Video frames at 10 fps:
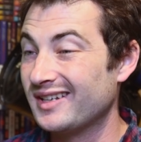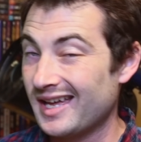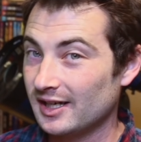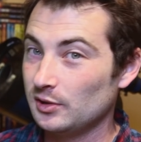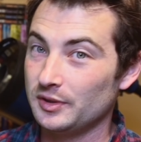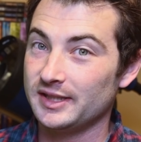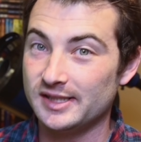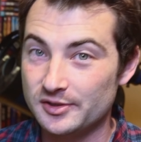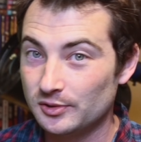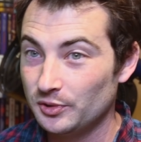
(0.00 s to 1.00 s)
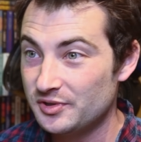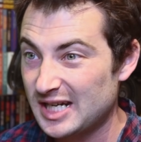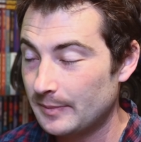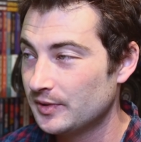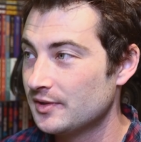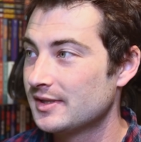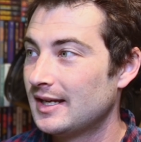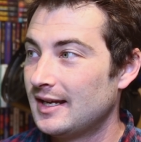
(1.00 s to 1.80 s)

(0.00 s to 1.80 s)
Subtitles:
not including the interlude chapters,